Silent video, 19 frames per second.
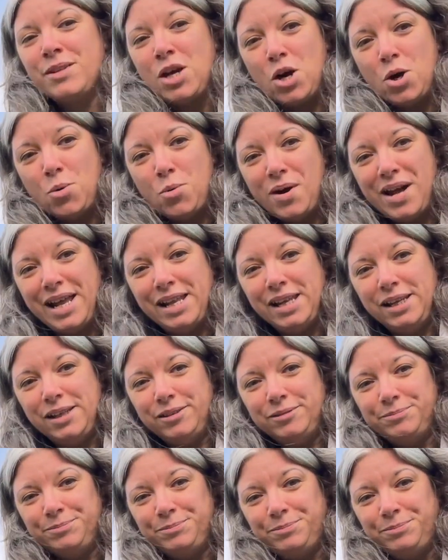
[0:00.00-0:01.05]
well,
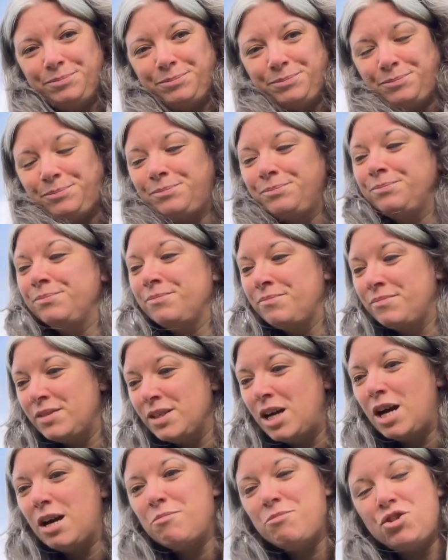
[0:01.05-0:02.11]

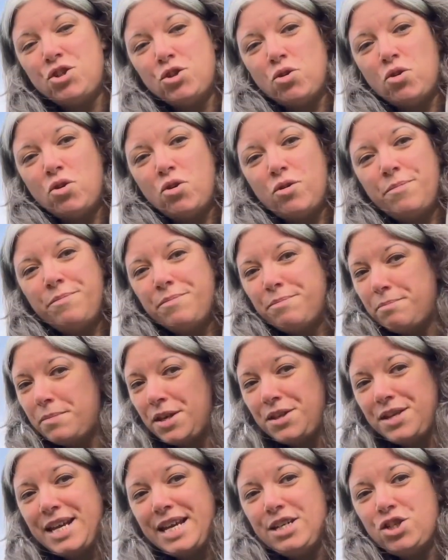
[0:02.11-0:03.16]
I'm sure
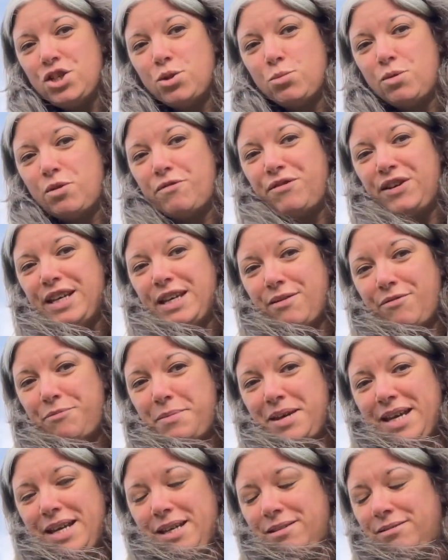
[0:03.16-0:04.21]
Mother Nature will forgive
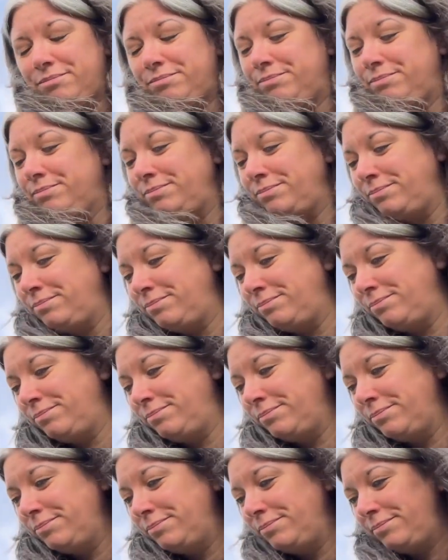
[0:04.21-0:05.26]
me,
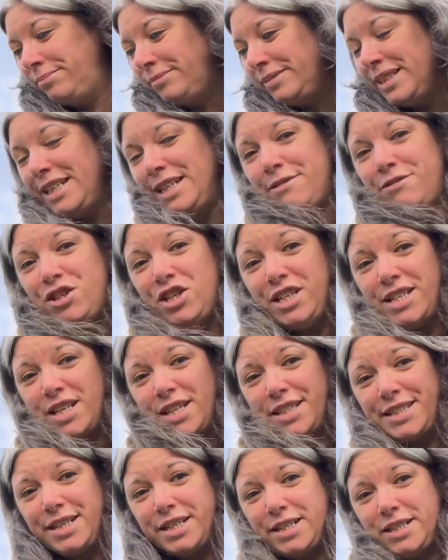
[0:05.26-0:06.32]
and if she
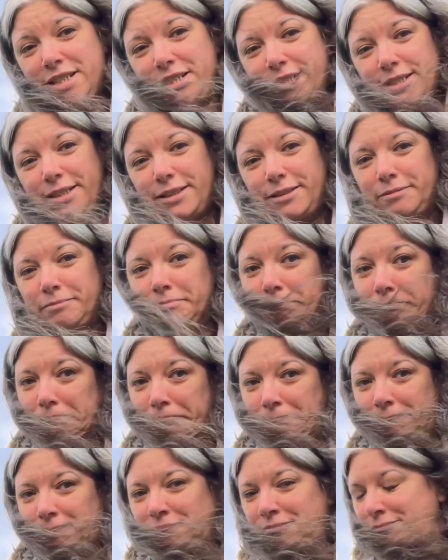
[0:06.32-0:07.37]
doesn't,
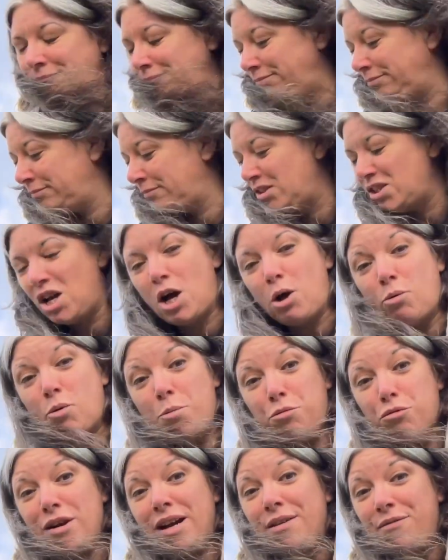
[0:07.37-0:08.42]
I will
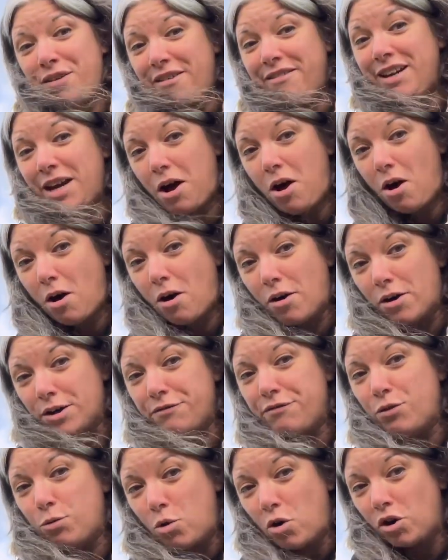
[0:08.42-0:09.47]
pray very hard
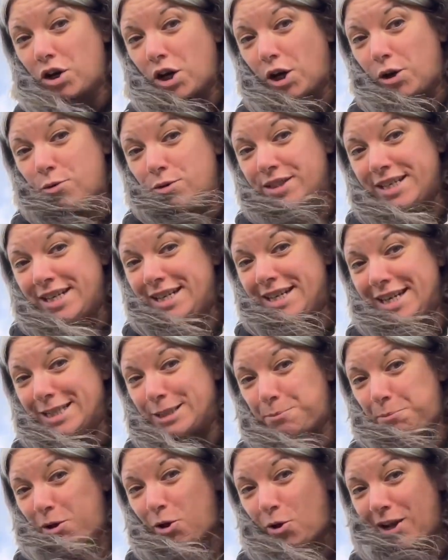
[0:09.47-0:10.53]
for what goes in this
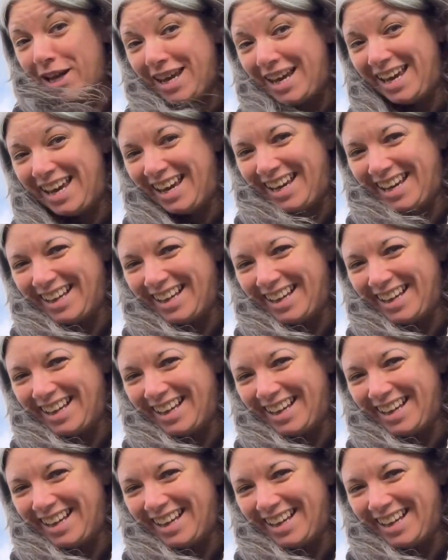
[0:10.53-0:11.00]
plot here. I